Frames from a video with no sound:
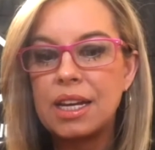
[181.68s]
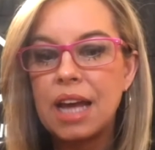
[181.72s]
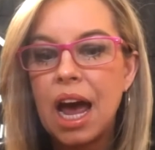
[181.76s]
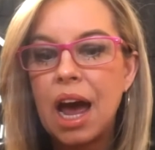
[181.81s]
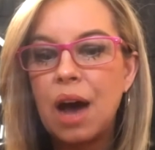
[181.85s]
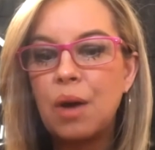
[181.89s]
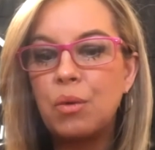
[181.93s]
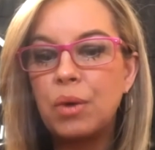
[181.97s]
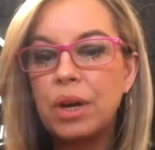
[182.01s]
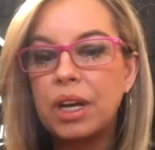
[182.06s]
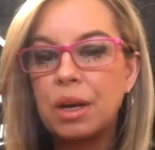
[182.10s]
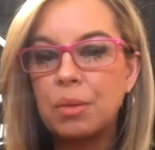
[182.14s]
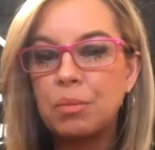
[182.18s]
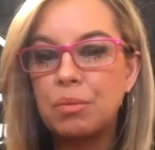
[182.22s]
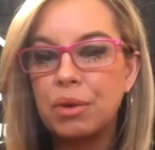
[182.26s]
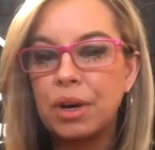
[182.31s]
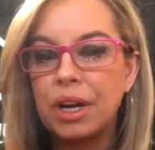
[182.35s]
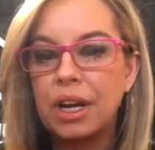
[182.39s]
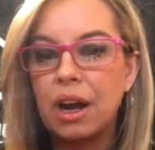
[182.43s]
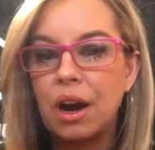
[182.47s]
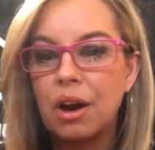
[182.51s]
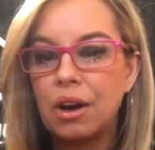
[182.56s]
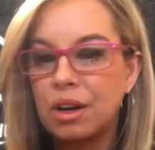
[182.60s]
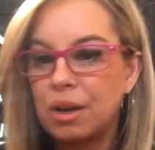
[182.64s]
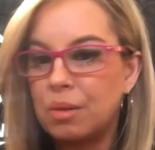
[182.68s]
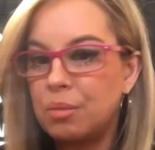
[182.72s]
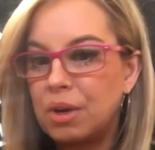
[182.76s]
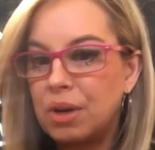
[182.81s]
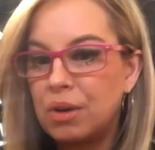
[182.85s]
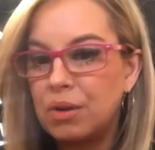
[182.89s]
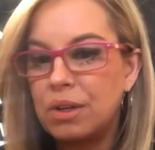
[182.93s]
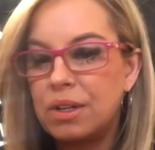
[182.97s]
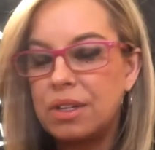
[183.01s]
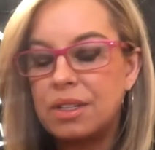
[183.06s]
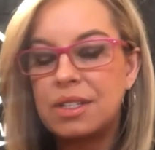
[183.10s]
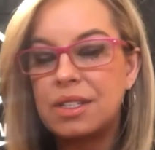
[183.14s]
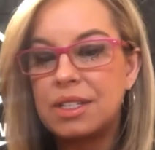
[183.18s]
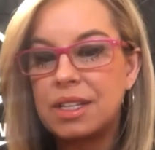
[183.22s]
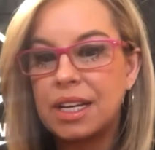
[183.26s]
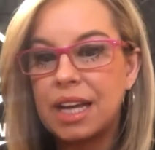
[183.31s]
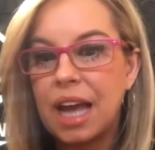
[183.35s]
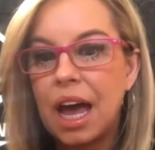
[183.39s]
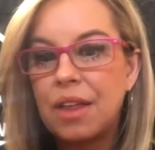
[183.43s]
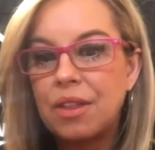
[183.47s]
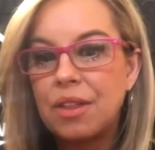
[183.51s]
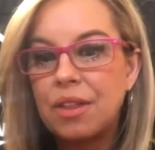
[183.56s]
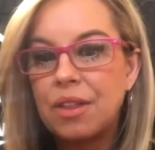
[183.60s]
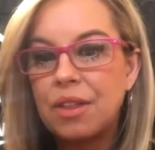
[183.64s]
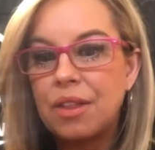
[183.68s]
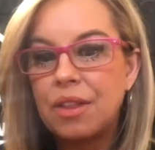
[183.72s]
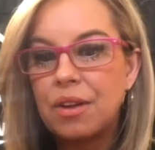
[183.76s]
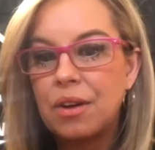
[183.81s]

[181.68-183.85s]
how we can bring our communities together.